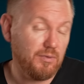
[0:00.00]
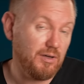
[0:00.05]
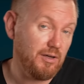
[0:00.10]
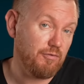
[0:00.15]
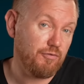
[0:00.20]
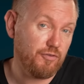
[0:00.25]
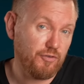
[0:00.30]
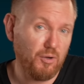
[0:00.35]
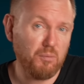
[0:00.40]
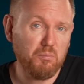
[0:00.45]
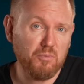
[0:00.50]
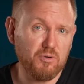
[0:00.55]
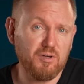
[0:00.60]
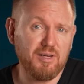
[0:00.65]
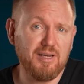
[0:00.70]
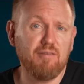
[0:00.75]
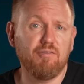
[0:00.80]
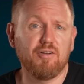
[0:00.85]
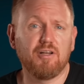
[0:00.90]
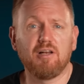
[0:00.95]
If some or
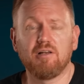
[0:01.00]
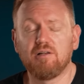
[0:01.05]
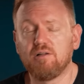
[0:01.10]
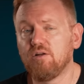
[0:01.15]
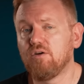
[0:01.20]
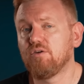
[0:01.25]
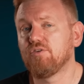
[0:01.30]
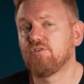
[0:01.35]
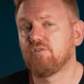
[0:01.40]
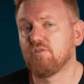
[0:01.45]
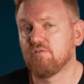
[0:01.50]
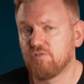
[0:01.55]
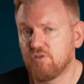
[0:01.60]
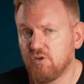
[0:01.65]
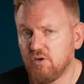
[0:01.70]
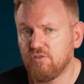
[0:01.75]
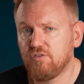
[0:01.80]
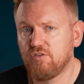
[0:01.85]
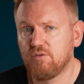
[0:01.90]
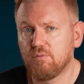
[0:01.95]
even a lot of
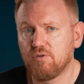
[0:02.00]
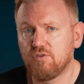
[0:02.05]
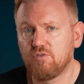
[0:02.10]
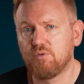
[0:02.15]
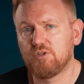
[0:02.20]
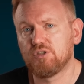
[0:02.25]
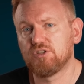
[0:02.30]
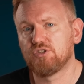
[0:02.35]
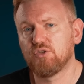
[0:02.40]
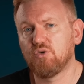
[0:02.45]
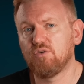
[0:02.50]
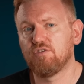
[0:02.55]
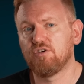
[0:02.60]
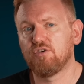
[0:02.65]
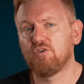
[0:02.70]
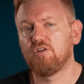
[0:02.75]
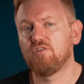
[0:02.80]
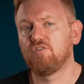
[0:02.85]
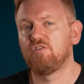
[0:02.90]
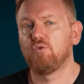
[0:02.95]
customers switches over
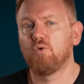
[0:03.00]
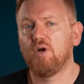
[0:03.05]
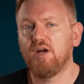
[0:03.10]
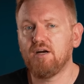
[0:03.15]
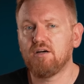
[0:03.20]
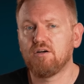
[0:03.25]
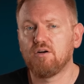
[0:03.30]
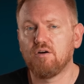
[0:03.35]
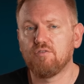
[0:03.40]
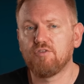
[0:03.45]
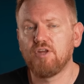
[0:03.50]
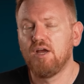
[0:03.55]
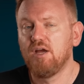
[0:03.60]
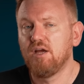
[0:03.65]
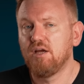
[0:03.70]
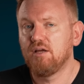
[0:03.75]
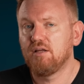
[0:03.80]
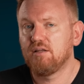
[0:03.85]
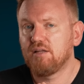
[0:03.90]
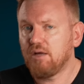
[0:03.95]
to this new aircraft,
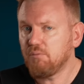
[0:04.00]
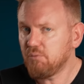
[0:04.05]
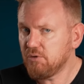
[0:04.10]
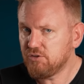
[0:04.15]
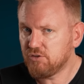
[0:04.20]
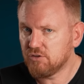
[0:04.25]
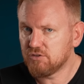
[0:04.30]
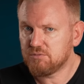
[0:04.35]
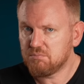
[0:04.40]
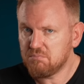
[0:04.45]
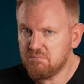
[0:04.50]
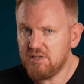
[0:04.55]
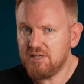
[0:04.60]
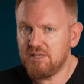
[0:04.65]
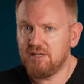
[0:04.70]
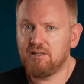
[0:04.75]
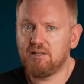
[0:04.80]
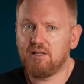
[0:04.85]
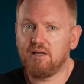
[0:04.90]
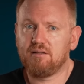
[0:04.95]
that will just
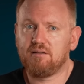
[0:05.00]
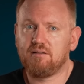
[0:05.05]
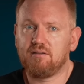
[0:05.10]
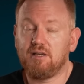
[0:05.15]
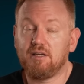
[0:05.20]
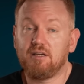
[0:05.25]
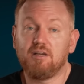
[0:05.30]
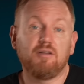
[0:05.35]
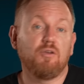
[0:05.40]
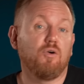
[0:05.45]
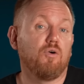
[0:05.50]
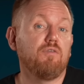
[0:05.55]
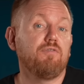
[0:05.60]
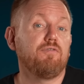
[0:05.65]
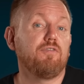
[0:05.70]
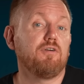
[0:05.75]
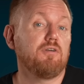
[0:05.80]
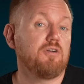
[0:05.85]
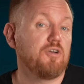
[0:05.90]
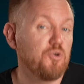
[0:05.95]
mean that they can
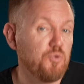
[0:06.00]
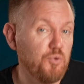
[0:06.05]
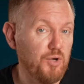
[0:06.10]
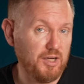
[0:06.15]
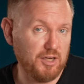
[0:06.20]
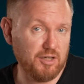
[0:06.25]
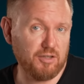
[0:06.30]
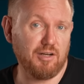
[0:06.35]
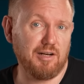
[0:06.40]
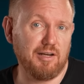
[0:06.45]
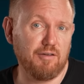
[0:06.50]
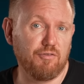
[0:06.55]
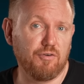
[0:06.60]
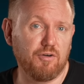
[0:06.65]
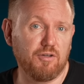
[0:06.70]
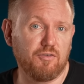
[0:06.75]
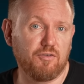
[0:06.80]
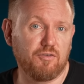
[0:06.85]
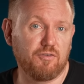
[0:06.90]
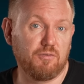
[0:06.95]
offer quicker
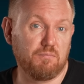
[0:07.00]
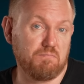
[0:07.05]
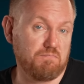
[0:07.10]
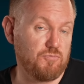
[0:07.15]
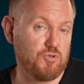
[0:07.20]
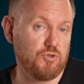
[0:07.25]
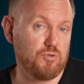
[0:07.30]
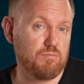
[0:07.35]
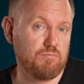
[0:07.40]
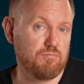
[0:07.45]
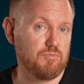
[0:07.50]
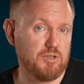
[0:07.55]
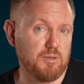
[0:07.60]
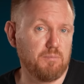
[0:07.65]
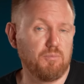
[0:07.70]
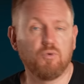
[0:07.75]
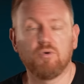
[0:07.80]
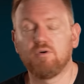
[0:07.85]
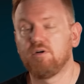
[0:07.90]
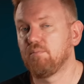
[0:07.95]
deliveries to their
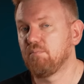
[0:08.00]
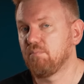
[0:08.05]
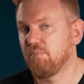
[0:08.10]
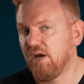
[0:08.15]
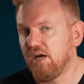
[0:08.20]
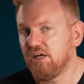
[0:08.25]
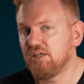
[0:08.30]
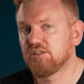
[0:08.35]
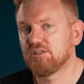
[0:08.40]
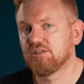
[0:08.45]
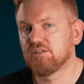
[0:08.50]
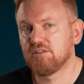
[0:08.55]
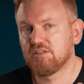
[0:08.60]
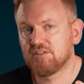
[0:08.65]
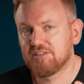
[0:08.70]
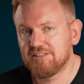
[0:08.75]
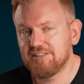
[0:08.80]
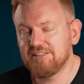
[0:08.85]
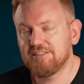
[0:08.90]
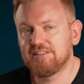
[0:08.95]
more impatient
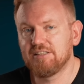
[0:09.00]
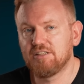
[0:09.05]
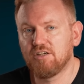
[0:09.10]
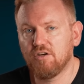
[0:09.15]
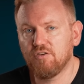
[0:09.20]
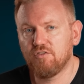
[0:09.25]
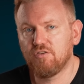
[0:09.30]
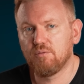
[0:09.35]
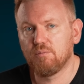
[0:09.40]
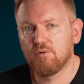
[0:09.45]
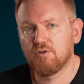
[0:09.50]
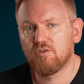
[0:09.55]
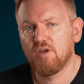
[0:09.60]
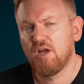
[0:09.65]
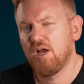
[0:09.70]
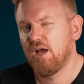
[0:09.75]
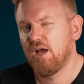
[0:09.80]
existing customers,